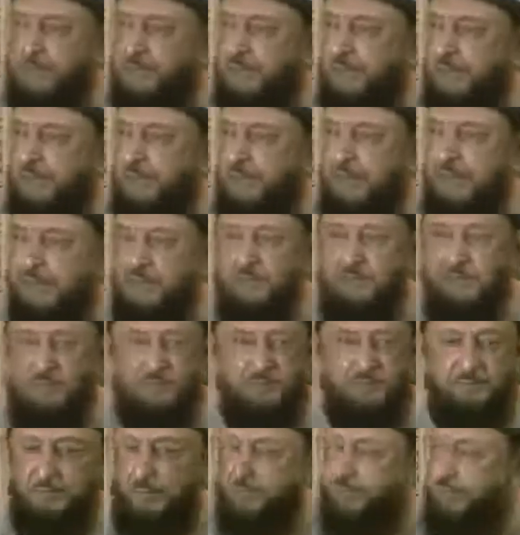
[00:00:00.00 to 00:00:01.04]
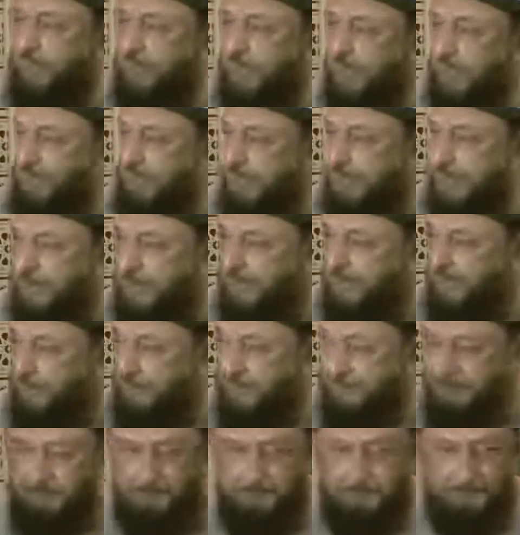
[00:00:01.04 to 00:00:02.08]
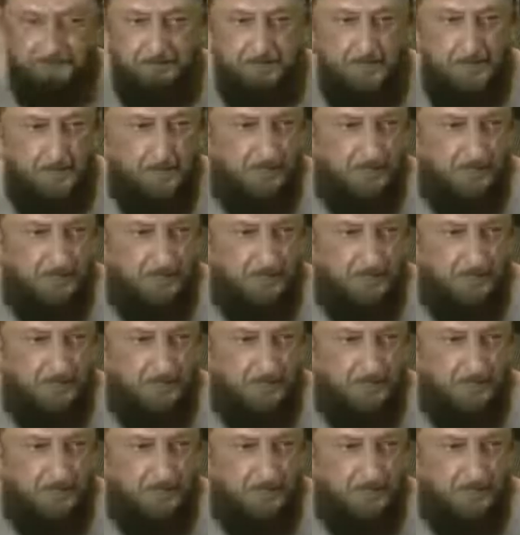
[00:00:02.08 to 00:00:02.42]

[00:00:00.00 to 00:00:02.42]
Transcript: around 1897, I believe.